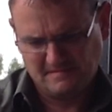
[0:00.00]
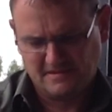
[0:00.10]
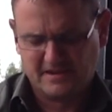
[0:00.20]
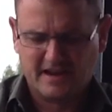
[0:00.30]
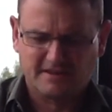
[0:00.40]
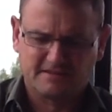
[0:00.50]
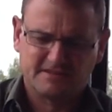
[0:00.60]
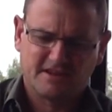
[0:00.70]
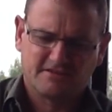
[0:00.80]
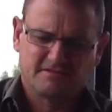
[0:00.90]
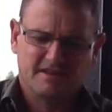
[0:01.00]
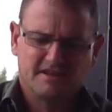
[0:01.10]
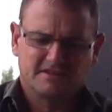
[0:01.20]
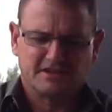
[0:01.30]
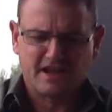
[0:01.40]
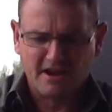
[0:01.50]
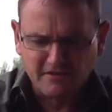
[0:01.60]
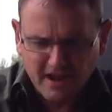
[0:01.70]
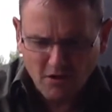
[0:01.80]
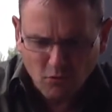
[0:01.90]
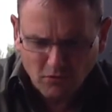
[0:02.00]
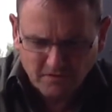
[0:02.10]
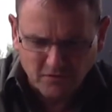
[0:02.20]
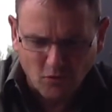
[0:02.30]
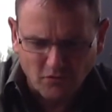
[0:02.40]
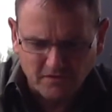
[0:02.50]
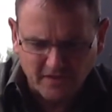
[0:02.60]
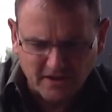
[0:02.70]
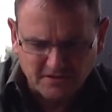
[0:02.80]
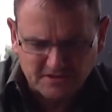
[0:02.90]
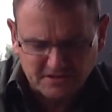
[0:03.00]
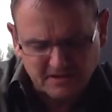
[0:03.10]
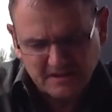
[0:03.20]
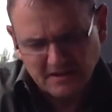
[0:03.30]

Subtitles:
Okay, so now all of those,